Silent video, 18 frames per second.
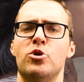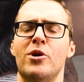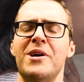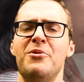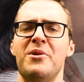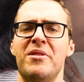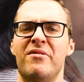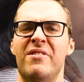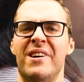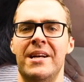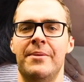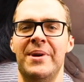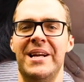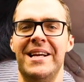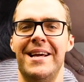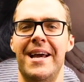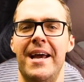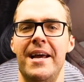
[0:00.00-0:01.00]
the trick with the
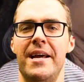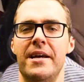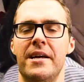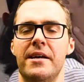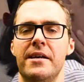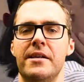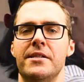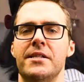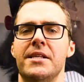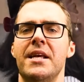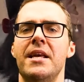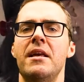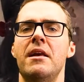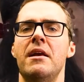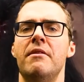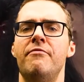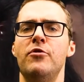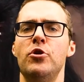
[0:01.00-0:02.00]
vitamin K is
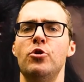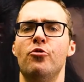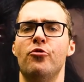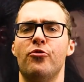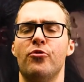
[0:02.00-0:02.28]
if you